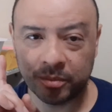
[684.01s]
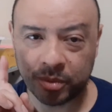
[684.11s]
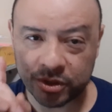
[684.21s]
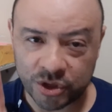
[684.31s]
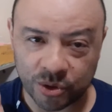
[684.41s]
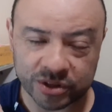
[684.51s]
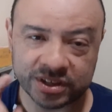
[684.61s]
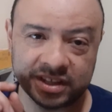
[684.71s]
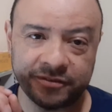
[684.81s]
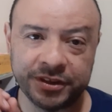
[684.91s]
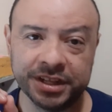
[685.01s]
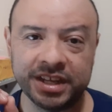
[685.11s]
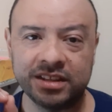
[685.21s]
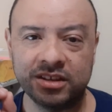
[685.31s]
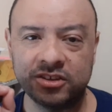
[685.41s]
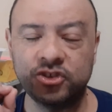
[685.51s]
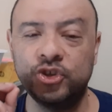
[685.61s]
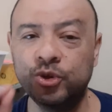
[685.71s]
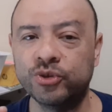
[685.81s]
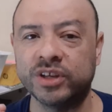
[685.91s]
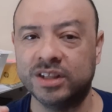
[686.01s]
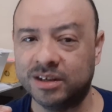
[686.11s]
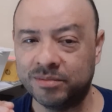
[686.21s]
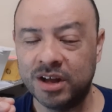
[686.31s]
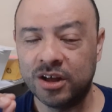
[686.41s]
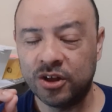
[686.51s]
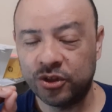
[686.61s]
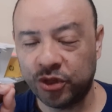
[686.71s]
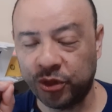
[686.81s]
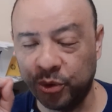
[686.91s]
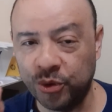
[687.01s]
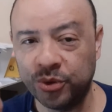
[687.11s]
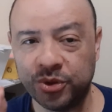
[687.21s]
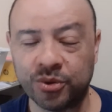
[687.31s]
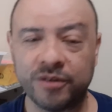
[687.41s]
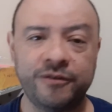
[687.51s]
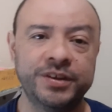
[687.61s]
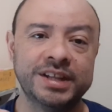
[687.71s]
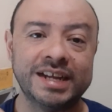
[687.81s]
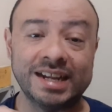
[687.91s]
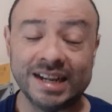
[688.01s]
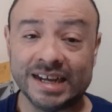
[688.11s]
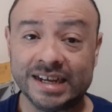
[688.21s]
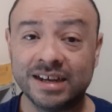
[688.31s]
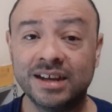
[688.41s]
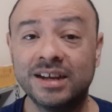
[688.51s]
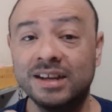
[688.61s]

but you as an affiliate, because you send them through your affiliate link